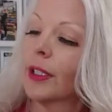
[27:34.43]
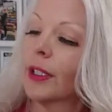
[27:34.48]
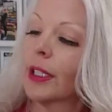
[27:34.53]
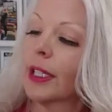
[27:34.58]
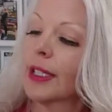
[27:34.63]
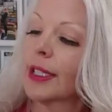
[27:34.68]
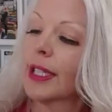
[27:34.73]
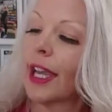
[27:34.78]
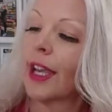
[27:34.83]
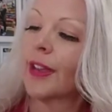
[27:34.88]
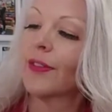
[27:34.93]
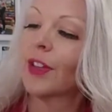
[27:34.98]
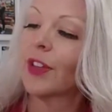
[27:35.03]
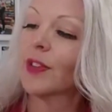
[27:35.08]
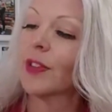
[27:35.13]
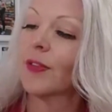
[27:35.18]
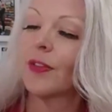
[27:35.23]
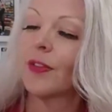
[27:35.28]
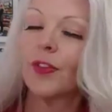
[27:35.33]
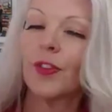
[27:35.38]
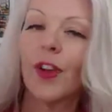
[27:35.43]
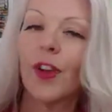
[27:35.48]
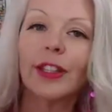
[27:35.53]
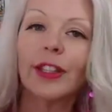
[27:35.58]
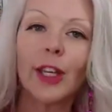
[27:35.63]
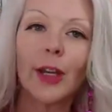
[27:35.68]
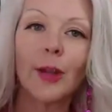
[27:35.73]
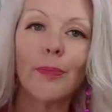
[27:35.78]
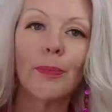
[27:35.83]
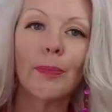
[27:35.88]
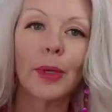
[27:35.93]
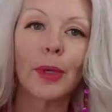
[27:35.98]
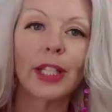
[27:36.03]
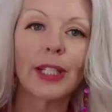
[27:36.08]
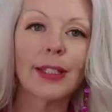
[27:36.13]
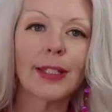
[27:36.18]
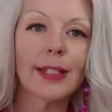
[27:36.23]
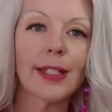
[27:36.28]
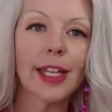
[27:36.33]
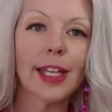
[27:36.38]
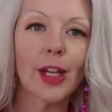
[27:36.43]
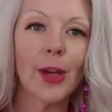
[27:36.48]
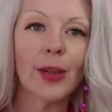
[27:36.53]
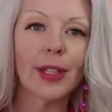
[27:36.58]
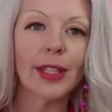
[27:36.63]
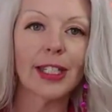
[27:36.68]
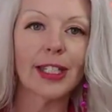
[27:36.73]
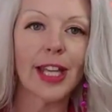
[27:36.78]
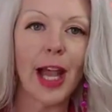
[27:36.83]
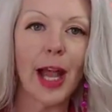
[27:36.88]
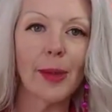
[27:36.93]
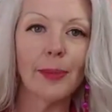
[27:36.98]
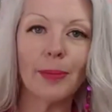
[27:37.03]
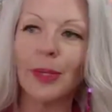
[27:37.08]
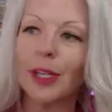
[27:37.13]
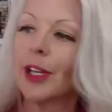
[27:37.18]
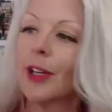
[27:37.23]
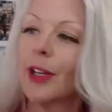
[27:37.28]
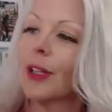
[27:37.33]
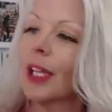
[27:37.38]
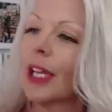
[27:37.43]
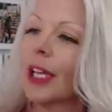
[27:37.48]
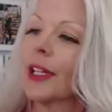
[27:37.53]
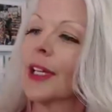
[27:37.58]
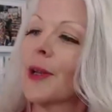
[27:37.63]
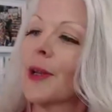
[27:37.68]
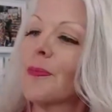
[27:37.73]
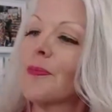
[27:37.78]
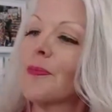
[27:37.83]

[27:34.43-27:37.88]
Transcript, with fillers: Because I have those fun little bullets that go at the top, you know, like